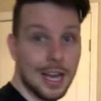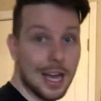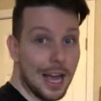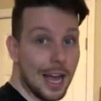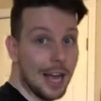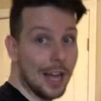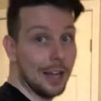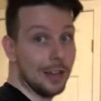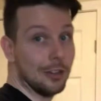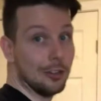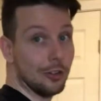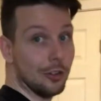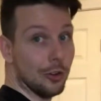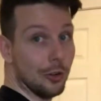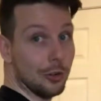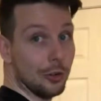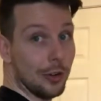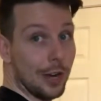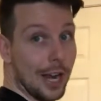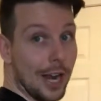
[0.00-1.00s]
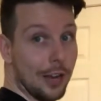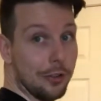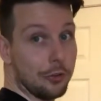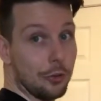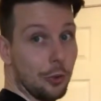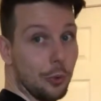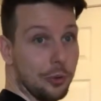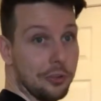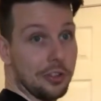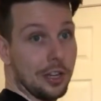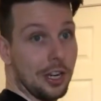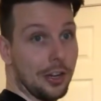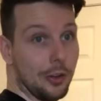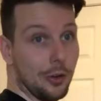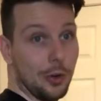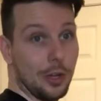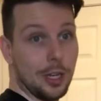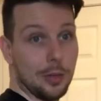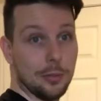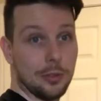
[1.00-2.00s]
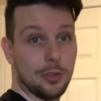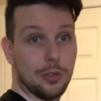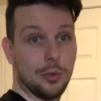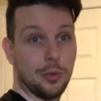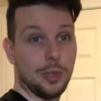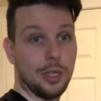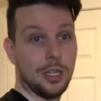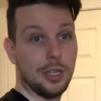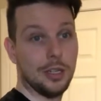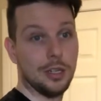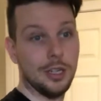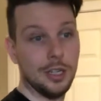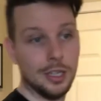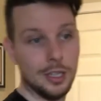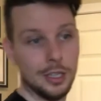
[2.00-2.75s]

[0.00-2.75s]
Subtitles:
and, you know, your hands are always kind of going in between